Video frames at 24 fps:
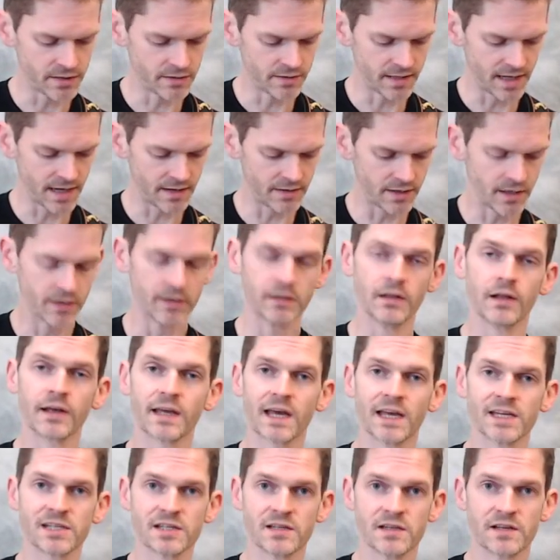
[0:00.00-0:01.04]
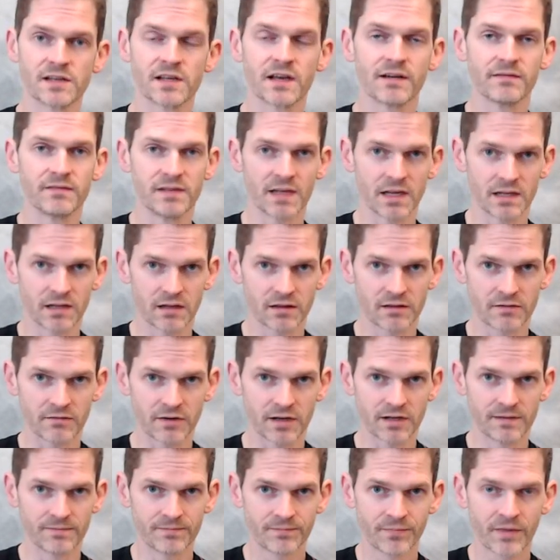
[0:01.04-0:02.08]
you now know the locations of the other
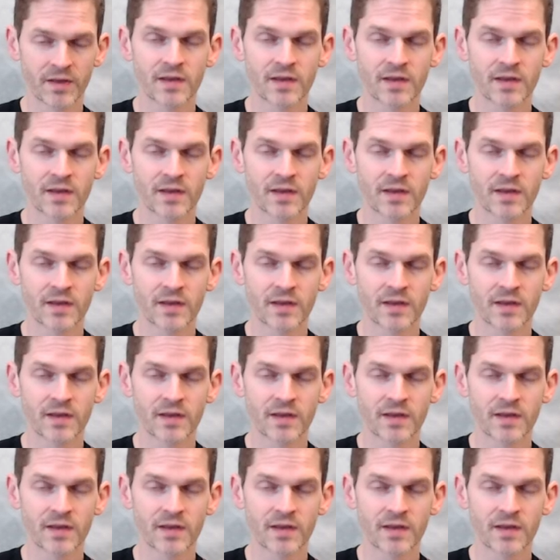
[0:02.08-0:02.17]
three.